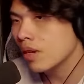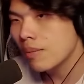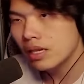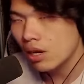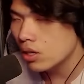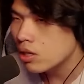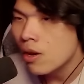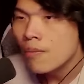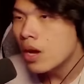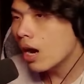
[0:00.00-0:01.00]
Yep, and there it is.
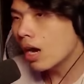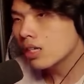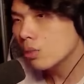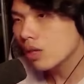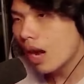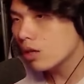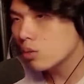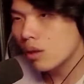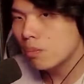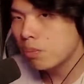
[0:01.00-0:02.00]
I, I just want to... I
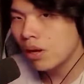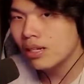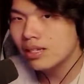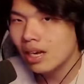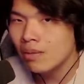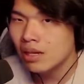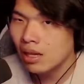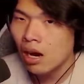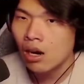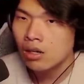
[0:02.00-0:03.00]
just want to play this game in
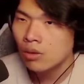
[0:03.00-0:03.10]
hard